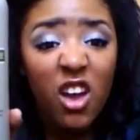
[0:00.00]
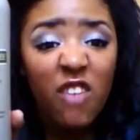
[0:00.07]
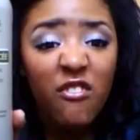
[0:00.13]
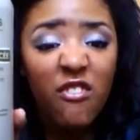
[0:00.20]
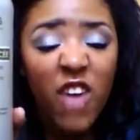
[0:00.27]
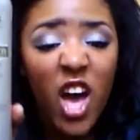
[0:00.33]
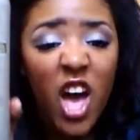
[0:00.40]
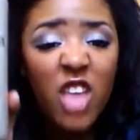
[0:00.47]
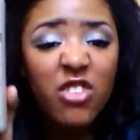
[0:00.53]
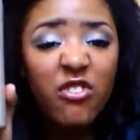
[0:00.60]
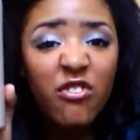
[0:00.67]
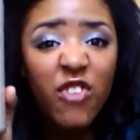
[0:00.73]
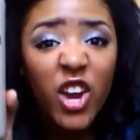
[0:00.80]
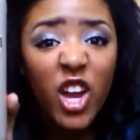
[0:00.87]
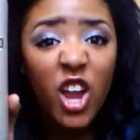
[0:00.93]
stuff
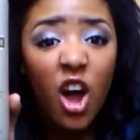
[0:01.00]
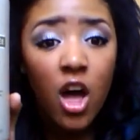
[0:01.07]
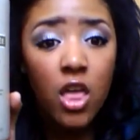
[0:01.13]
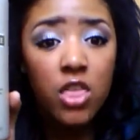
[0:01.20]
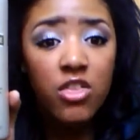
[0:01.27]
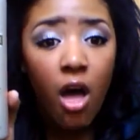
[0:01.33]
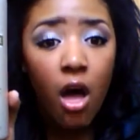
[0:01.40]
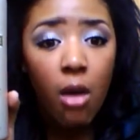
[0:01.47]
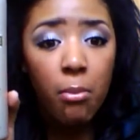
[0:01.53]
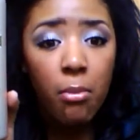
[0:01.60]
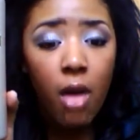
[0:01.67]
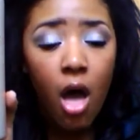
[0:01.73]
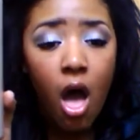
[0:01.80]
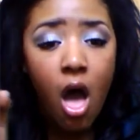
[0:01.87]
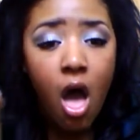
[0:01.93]
freaking awesome.